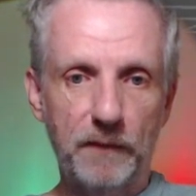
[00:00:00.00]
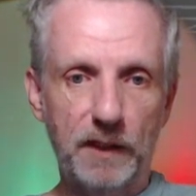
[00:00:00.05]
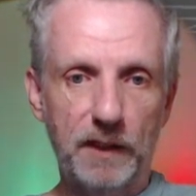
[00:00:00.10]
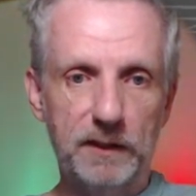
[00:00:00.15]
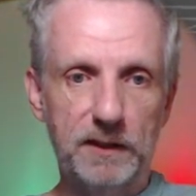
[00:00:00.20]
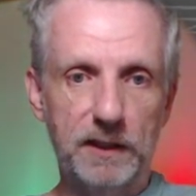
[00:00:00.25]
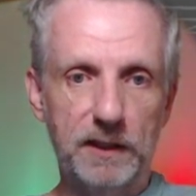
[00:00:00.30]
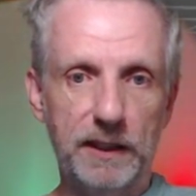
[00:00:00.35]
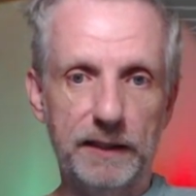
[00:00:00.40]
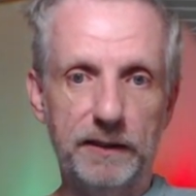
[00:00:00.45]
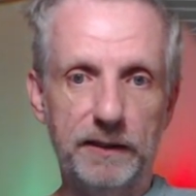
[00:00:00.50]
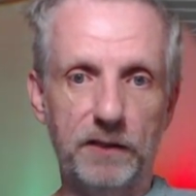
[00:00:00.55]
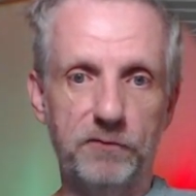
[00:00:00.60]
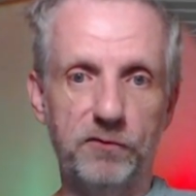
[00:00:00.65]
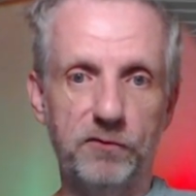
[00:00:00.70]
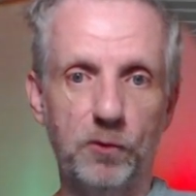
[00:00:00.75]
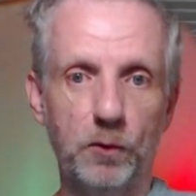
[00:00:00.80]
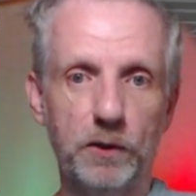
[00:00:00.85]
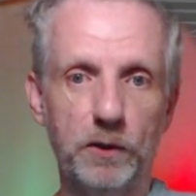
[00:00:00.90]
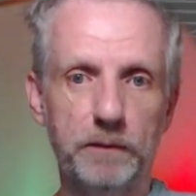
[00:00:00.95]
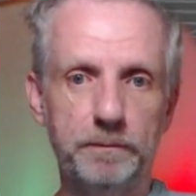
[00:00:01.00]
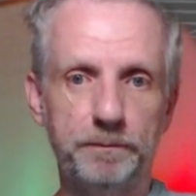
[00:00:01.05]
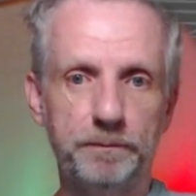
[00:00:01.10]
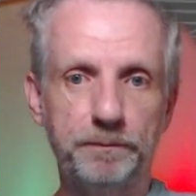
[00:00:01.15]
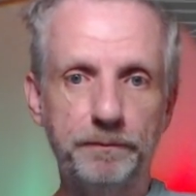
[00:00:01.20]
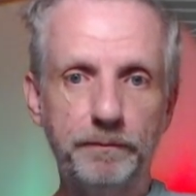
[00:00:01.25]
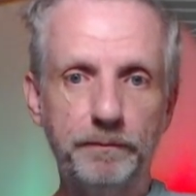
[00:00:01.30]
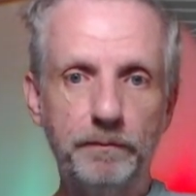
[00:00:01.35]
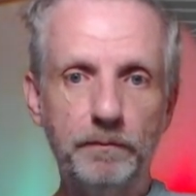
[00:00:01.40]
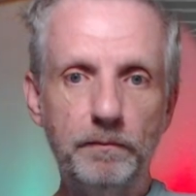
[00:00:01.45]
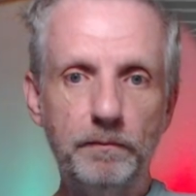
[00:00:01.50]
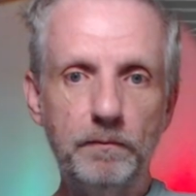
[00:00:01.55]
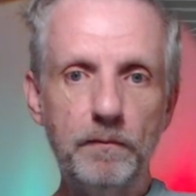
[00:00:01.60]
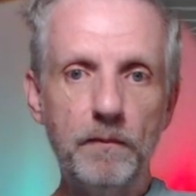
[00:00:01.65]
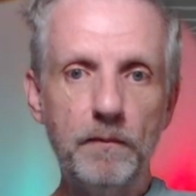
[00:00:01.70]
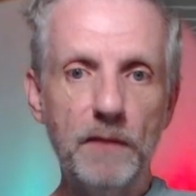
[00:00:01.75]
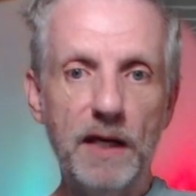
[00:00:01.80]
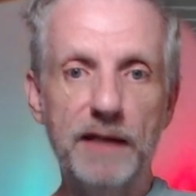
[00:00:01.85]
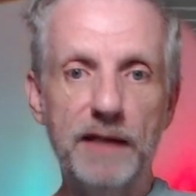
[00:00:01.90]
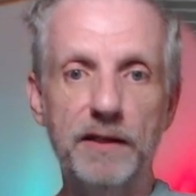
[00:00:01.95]
Select that folder,
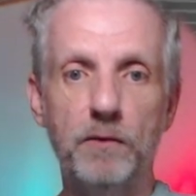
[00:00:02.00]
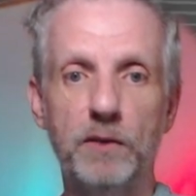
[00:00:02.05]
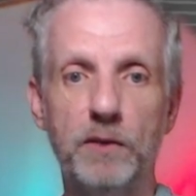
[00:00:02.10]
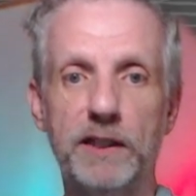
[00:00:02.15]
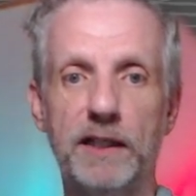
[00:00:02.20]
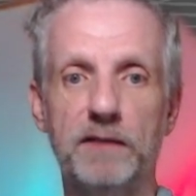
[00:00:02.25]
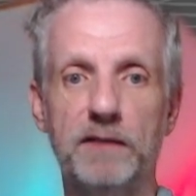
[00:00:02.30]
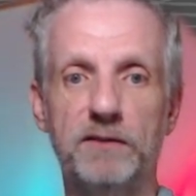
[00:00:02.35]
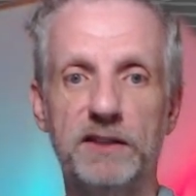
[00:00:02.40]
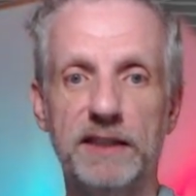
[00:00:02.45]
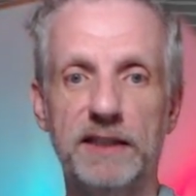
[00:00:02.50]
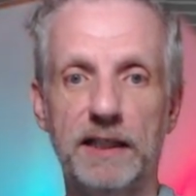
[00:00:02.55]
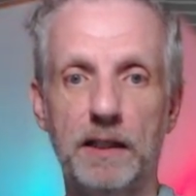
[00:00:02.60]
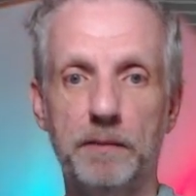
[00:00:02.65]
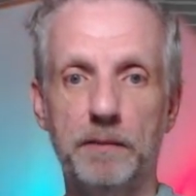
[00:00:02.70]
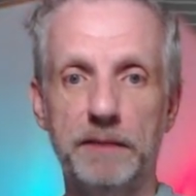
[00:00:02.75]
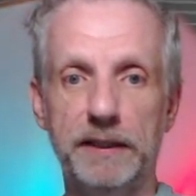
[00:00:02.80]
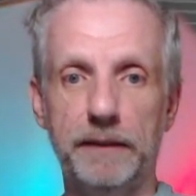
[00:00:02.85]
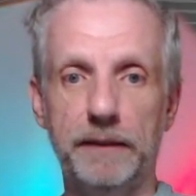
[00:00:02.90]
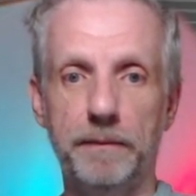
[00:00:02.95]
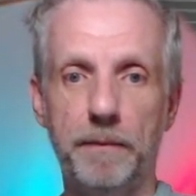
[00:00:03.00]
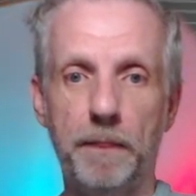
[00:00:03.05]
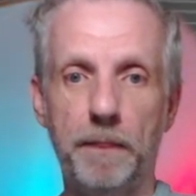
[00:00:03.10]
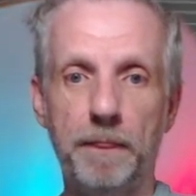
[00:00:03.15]
and then we're kind of set up here.